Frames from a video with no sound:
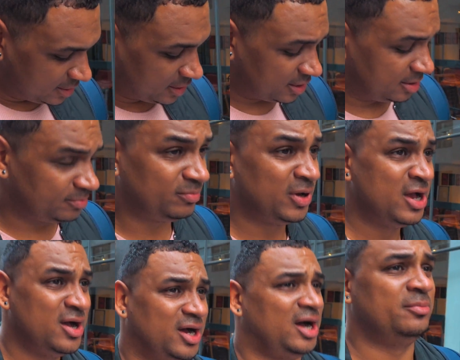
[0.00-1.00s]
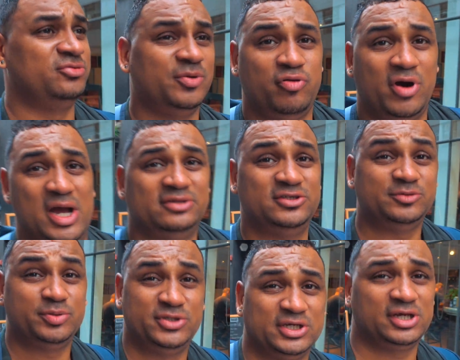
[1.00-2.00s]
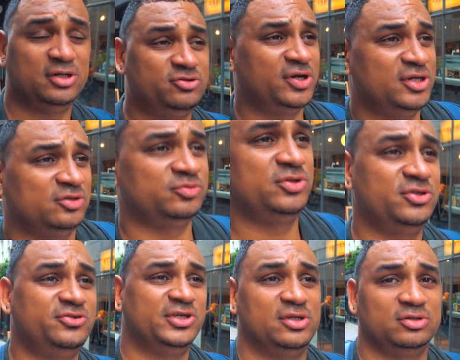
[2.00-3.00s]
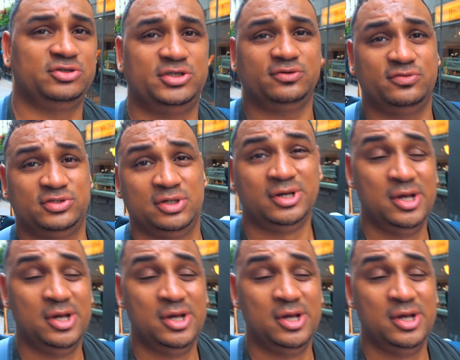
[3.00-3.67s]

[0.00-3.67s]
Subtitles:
I'm surprised these particular trainers were just sitting on shelves